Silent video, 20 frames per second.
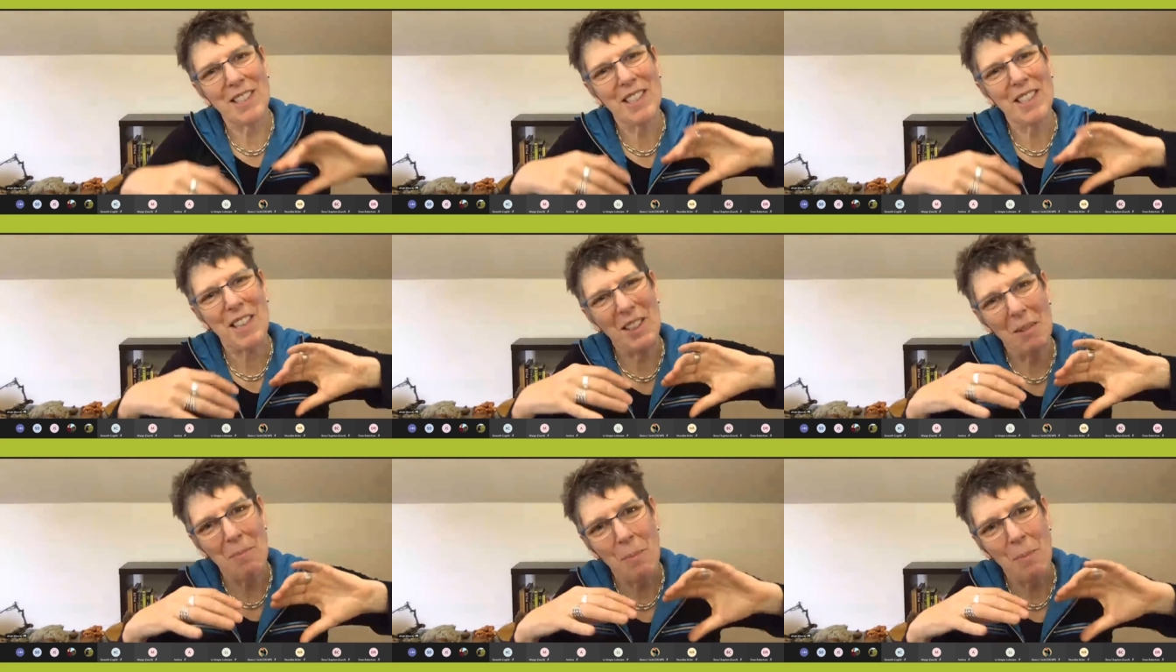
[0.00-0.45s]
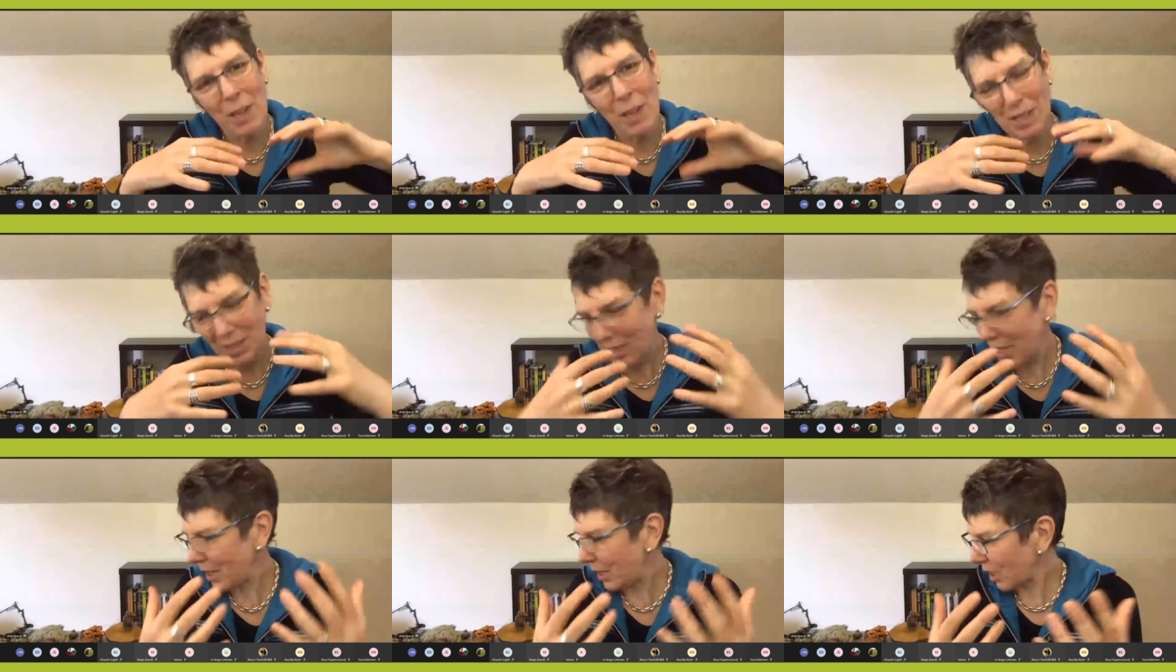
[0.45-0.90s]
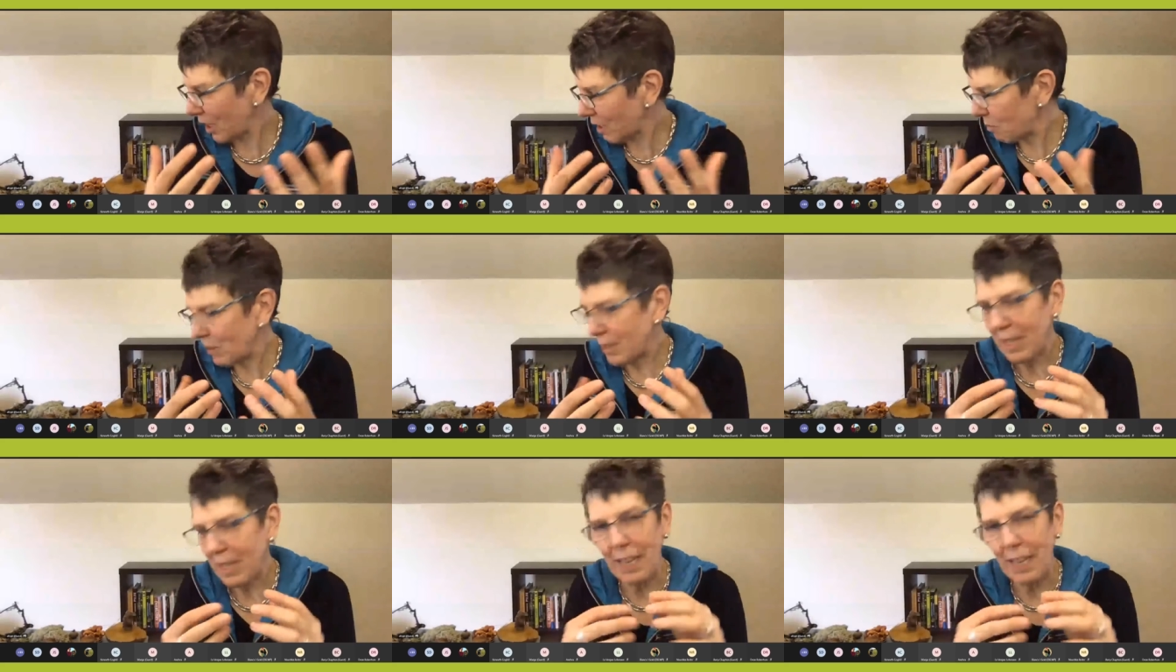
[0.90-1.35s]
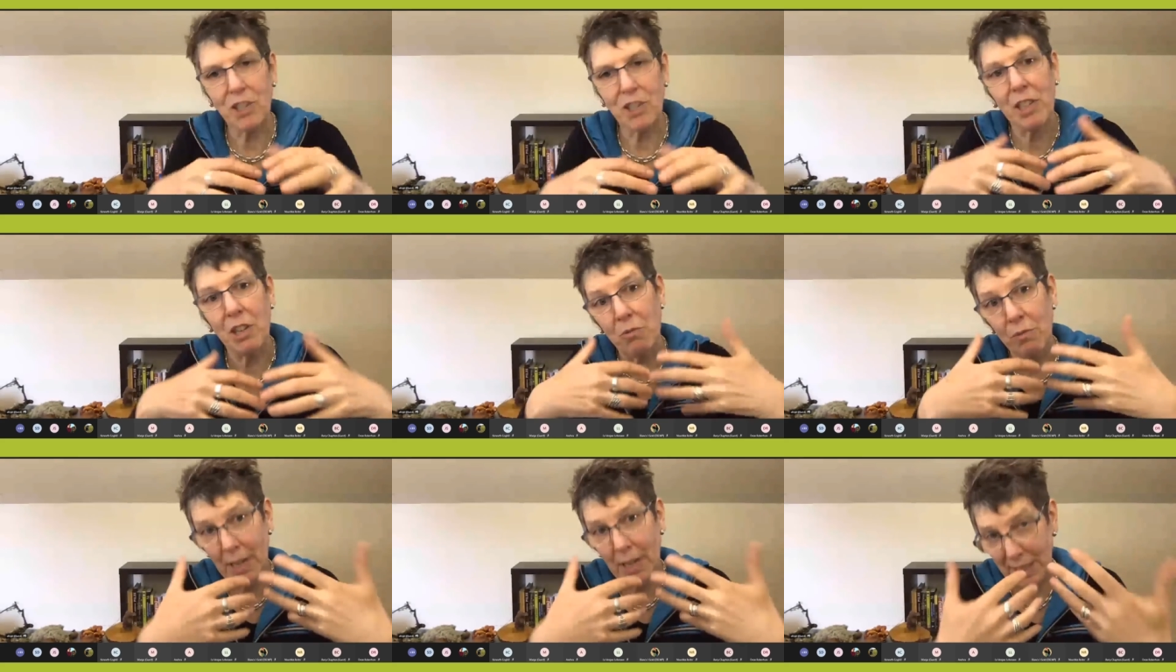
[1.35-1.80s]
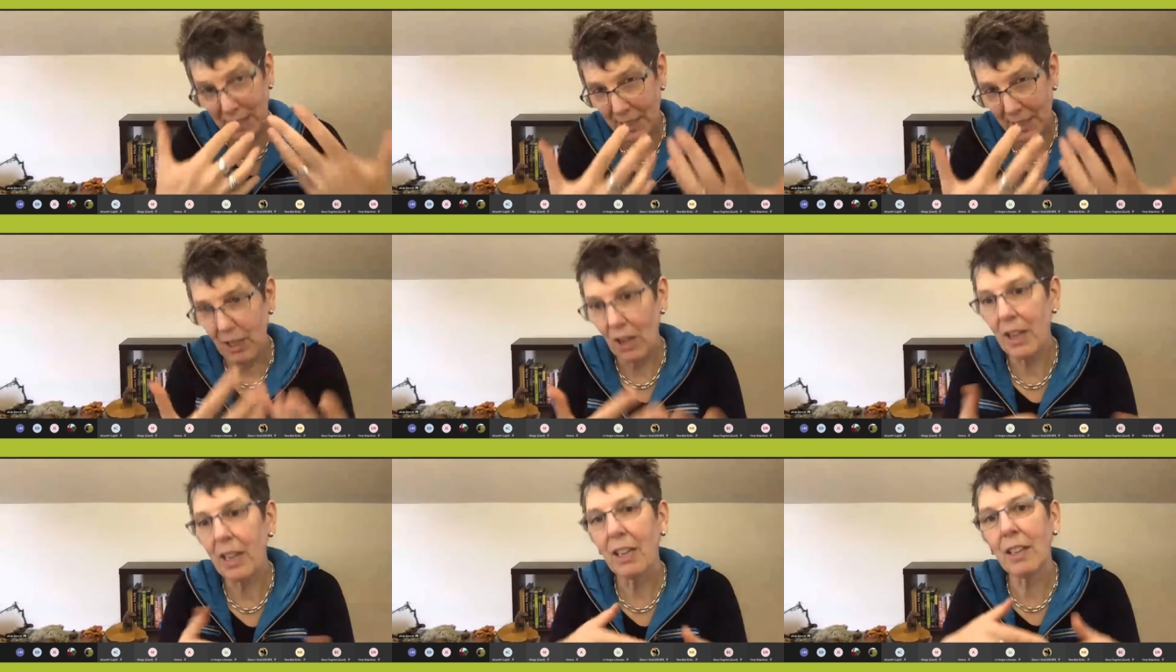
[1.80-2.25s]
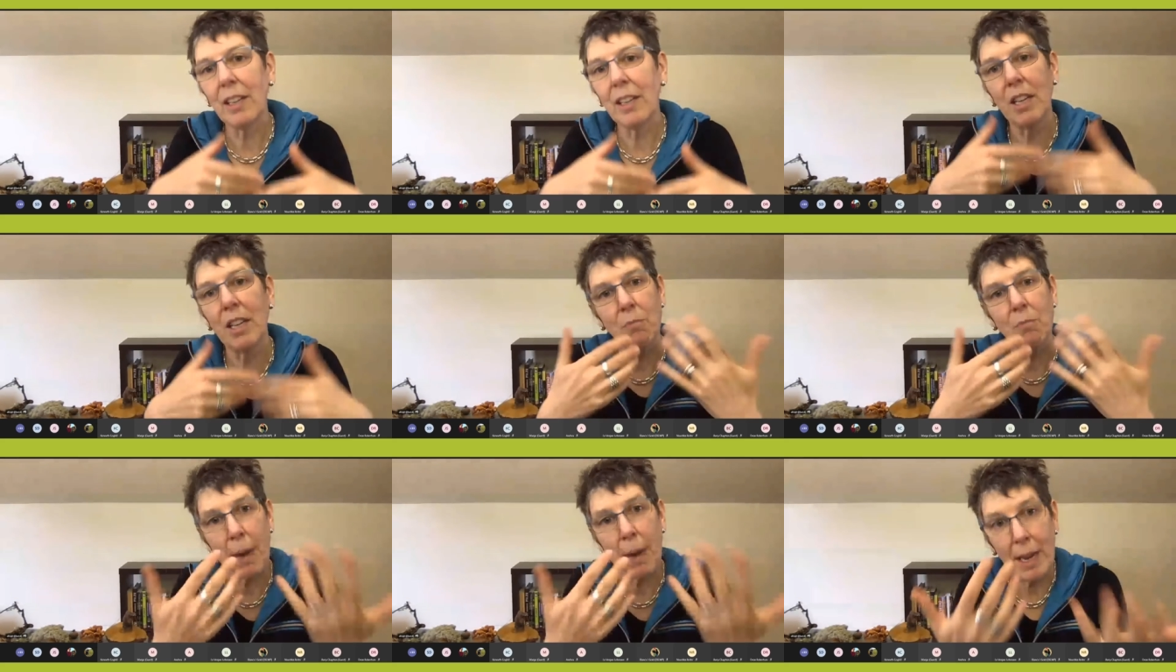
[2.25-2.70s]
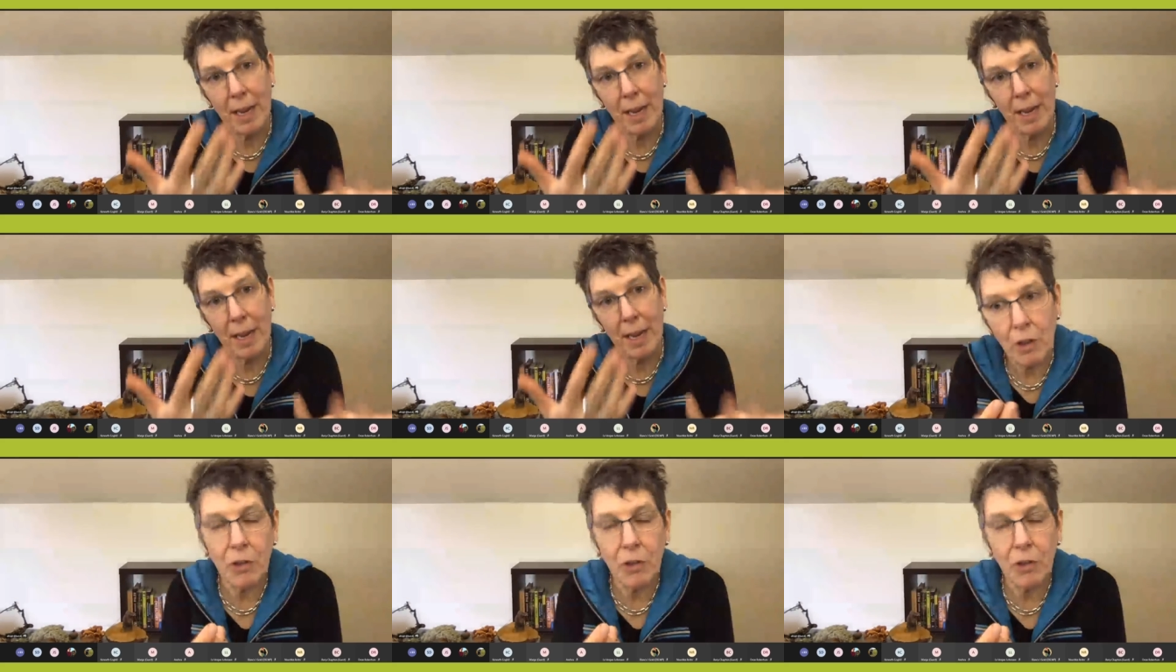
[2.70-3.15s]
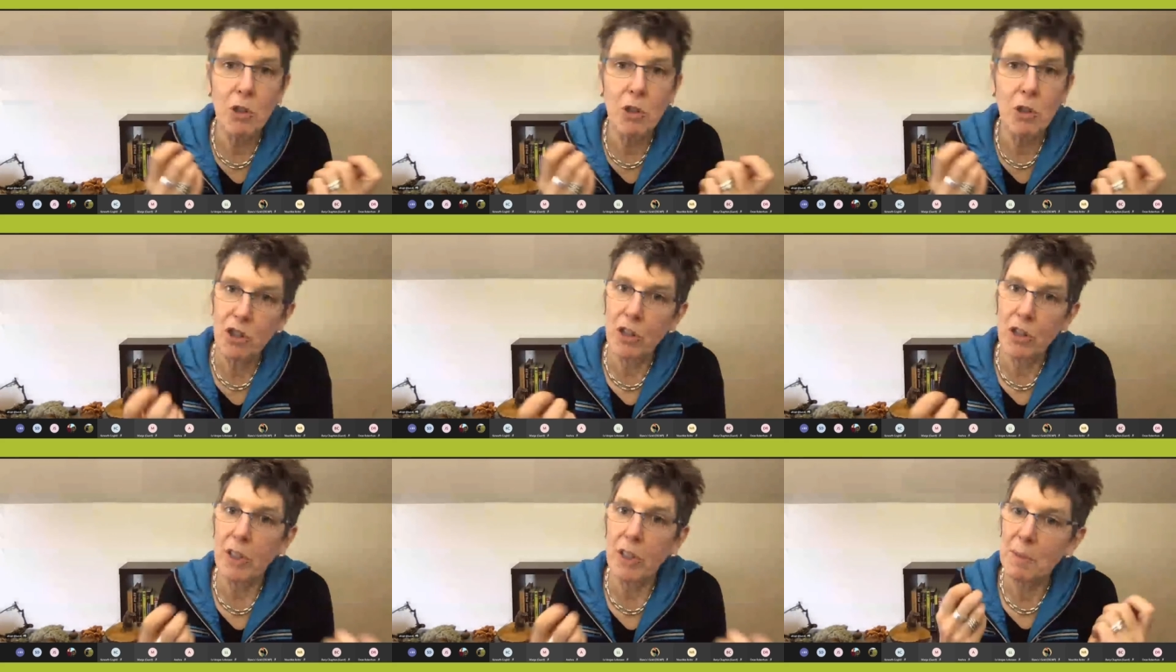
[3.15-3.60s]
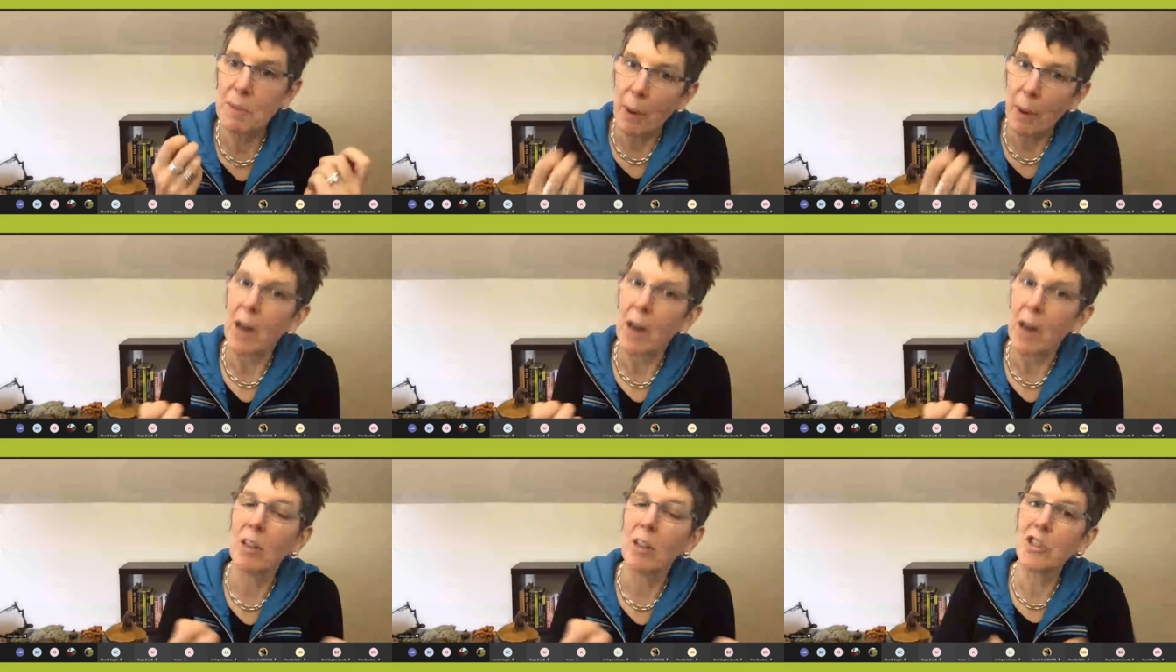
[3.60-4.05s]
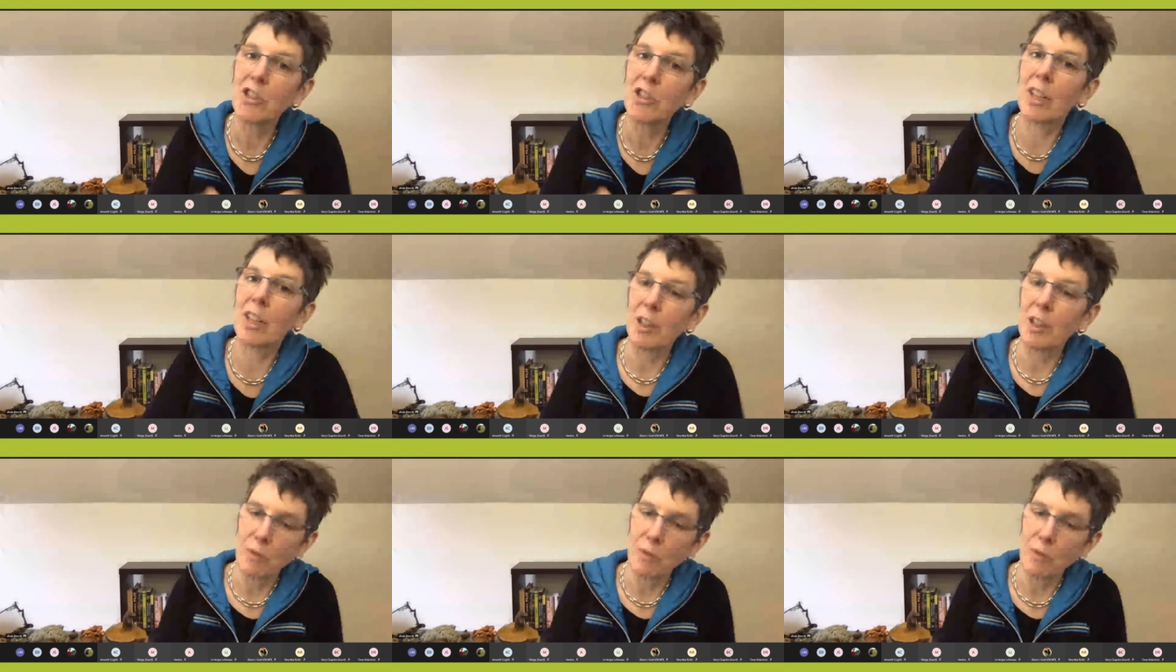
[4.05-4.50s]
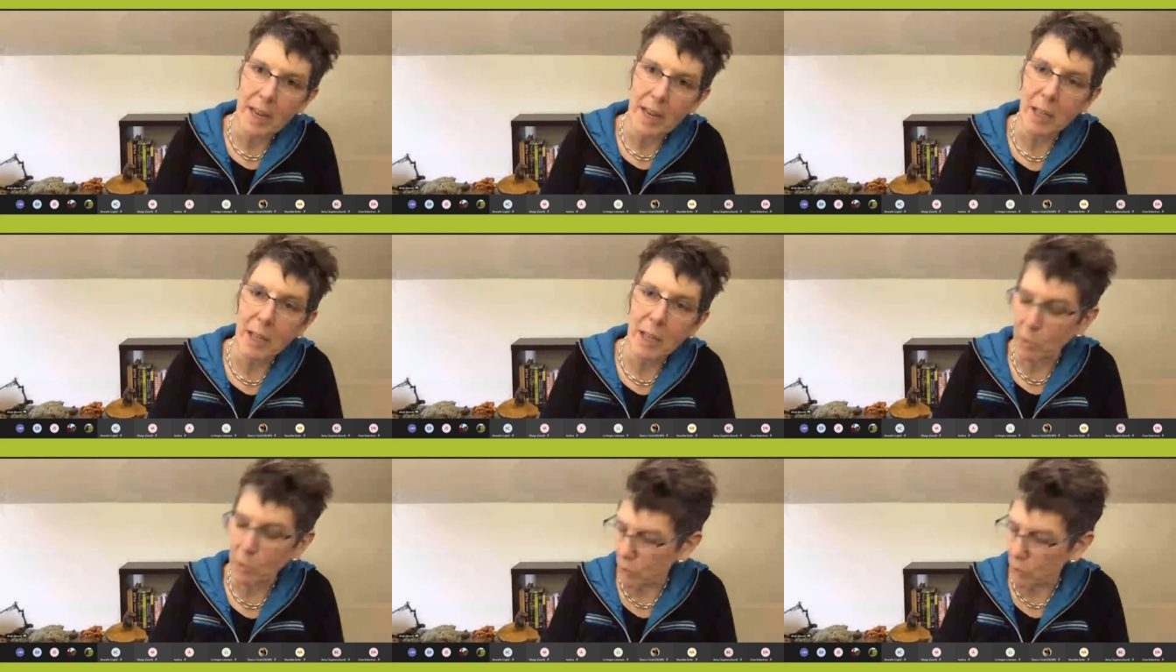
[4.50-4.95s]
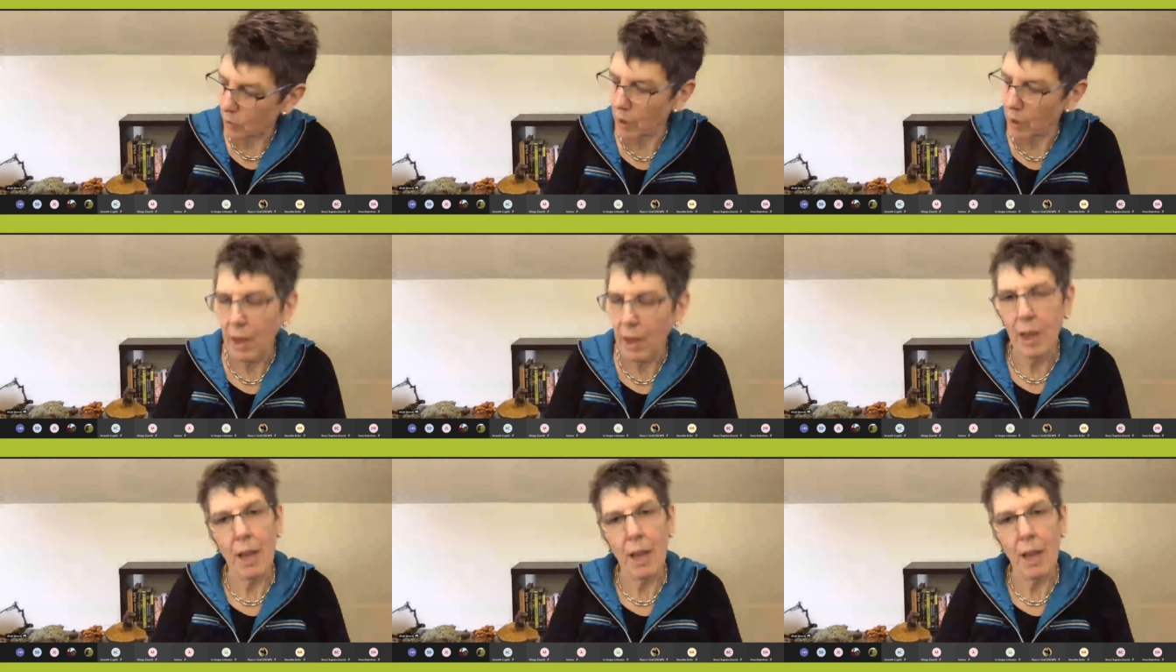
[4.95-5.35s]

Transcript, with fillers: is that the mycelium is actually recycling, making those nutrients biologically available,